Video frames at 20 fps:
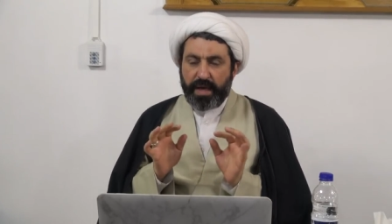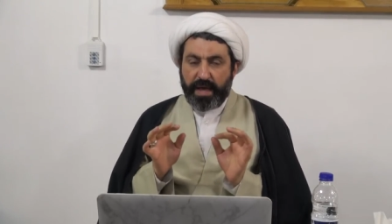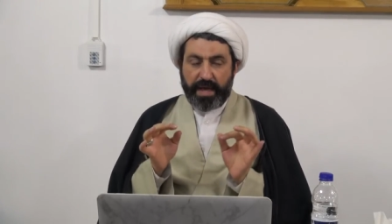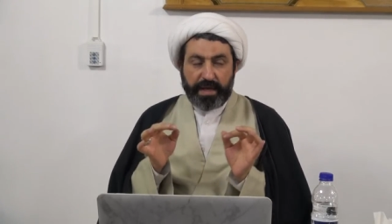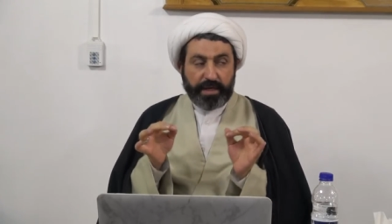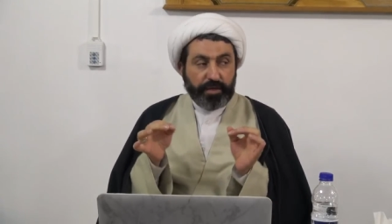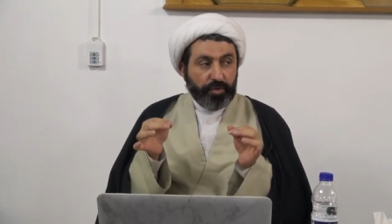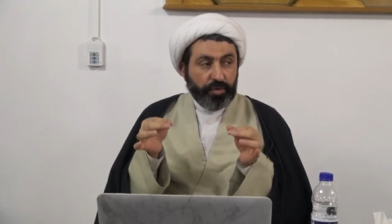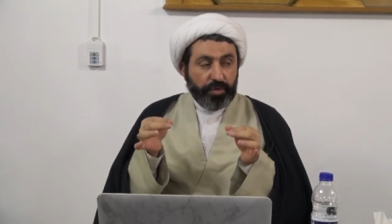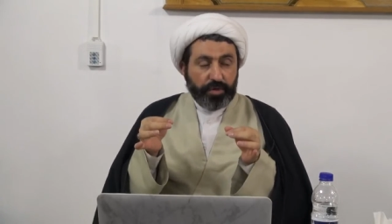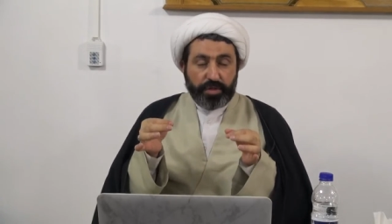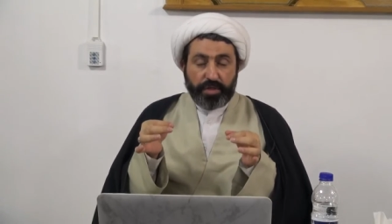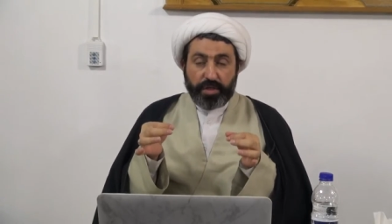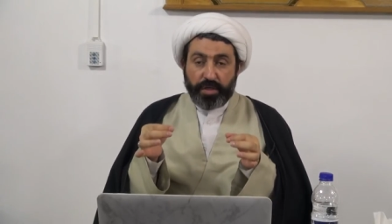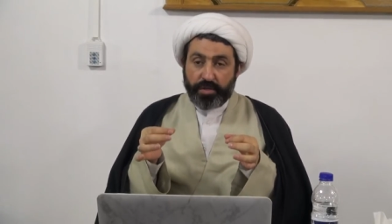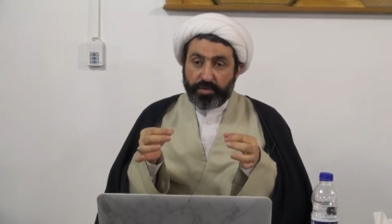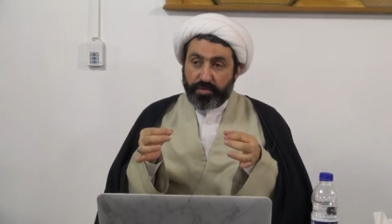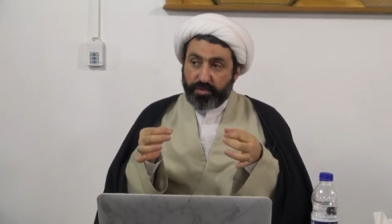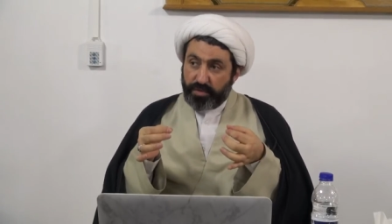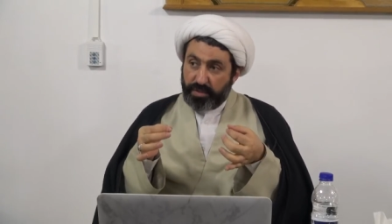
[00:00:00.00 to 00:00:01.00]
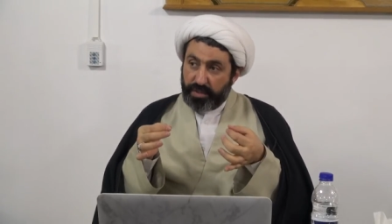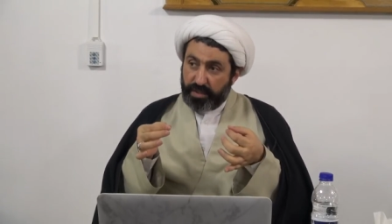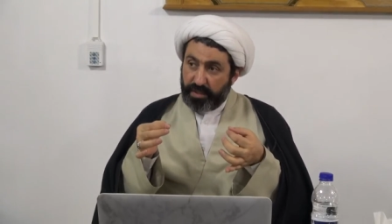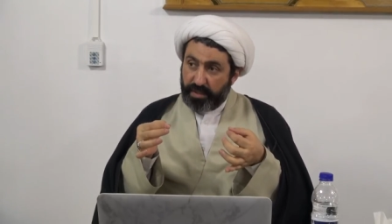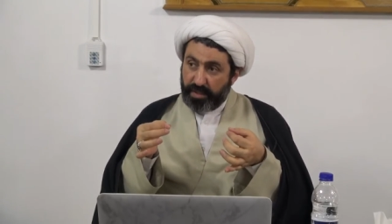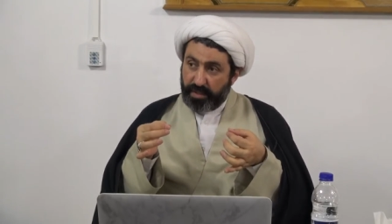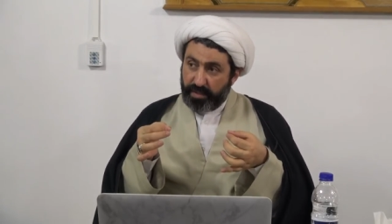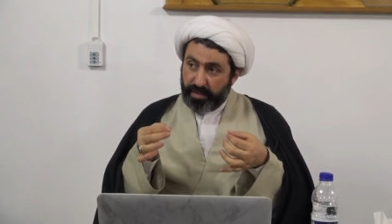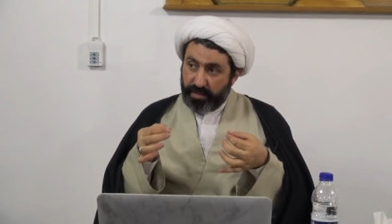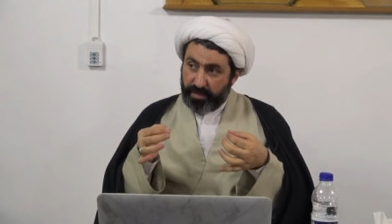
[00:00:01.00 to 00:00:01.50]
according to
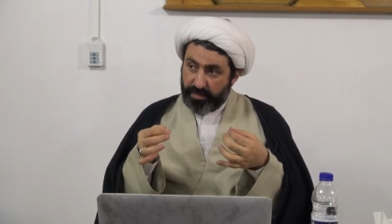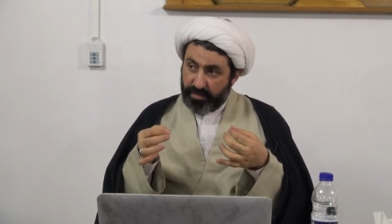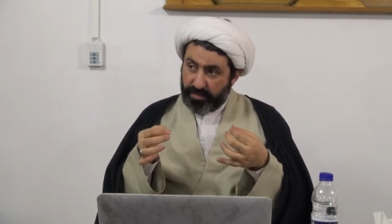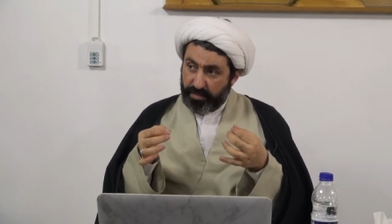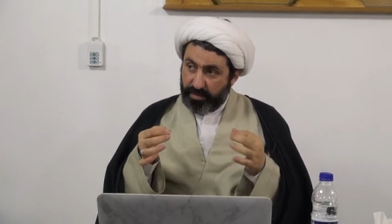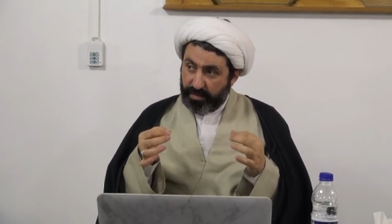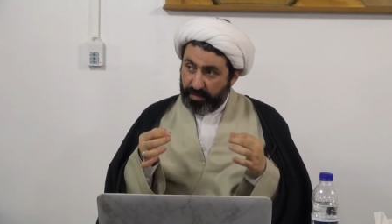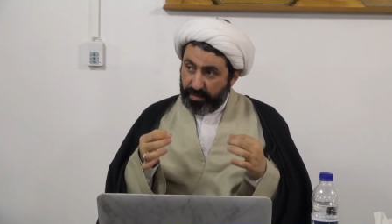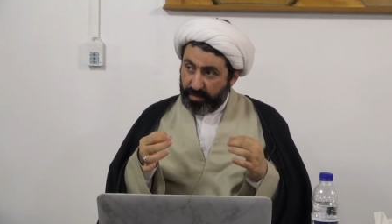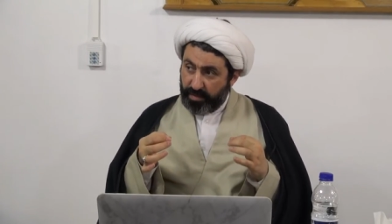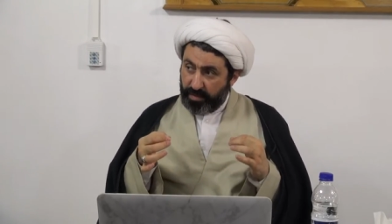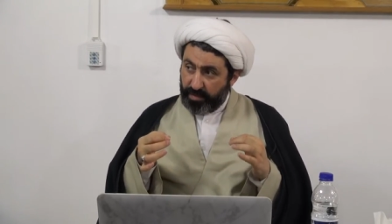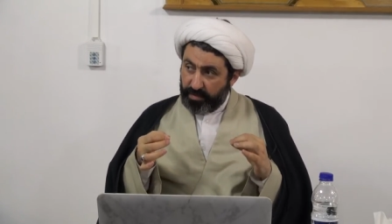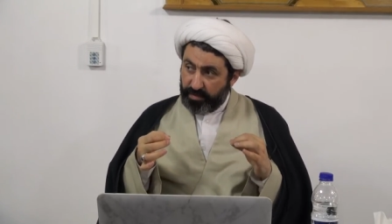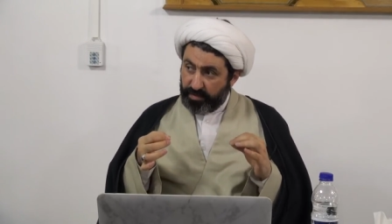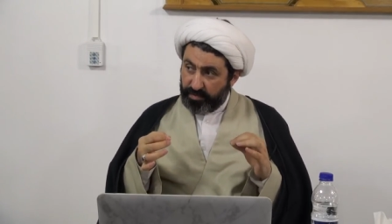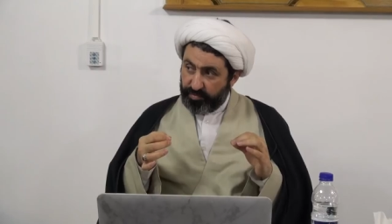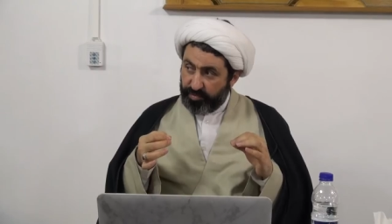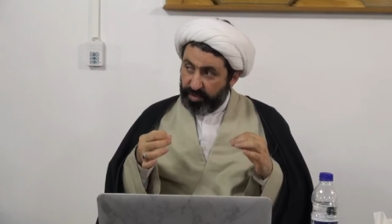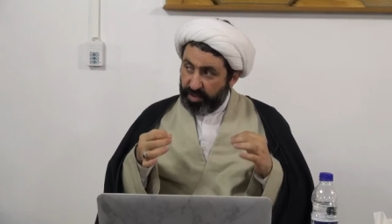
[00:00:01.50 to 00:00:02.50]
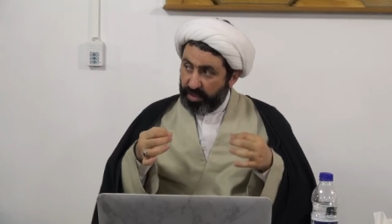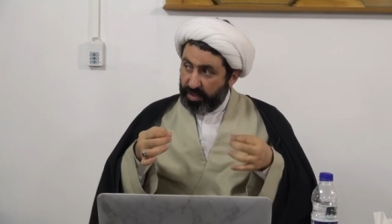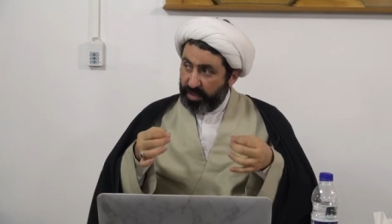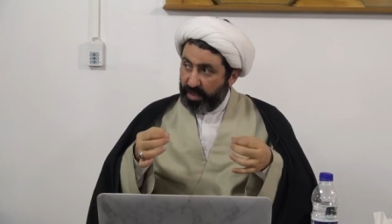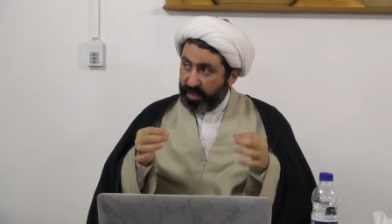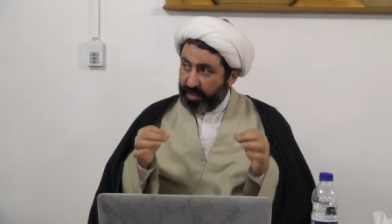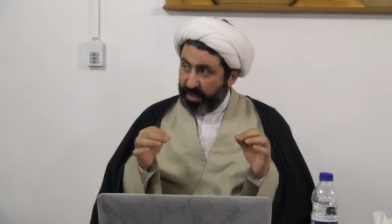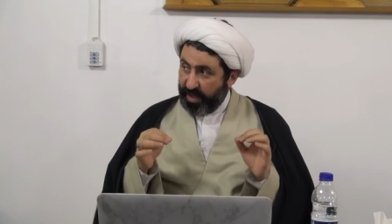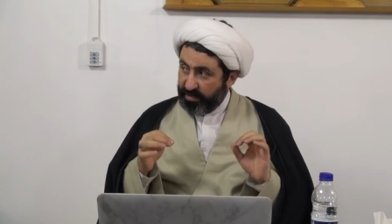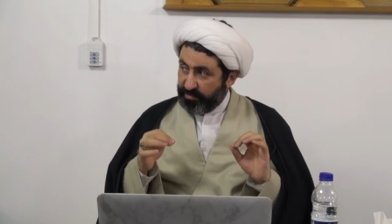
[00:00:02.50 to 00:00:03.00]
the
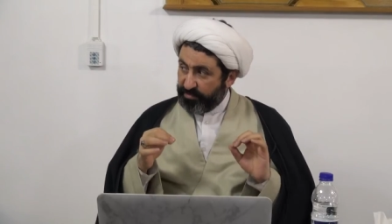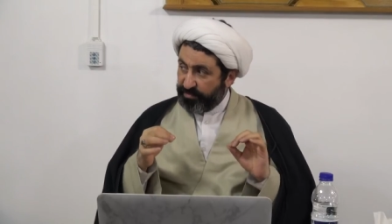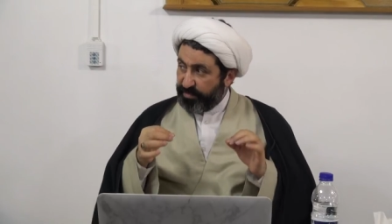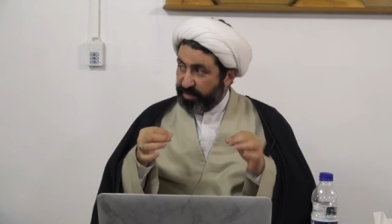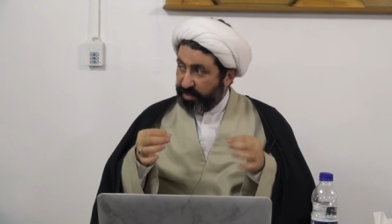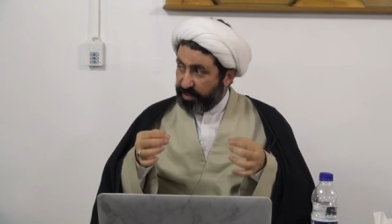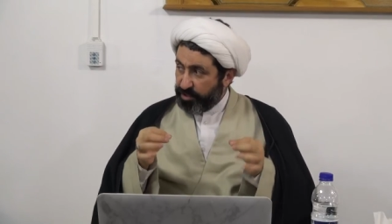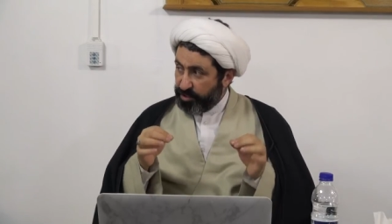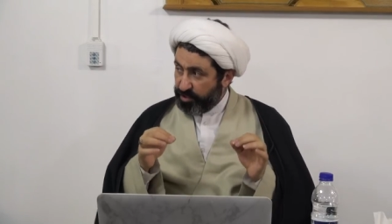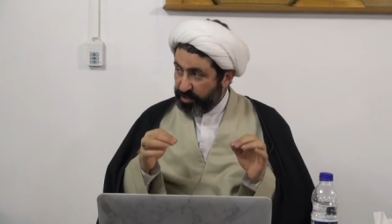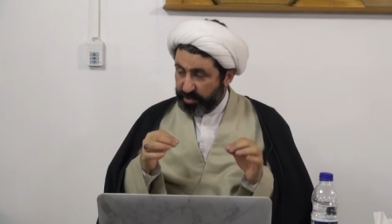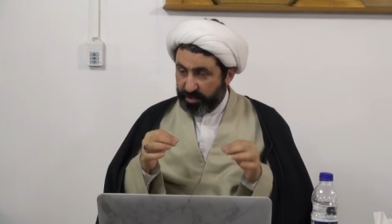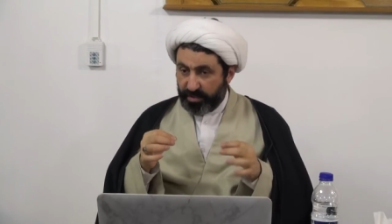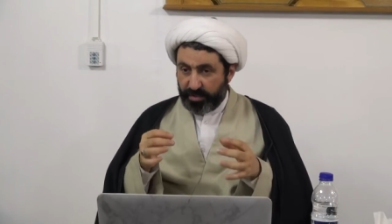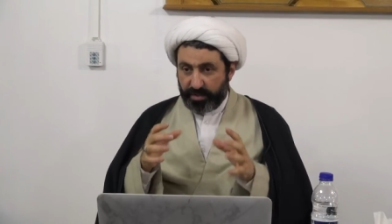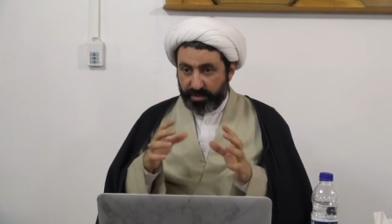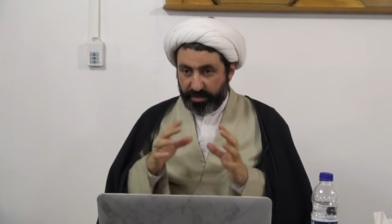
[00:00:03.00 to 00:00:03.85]
reading and version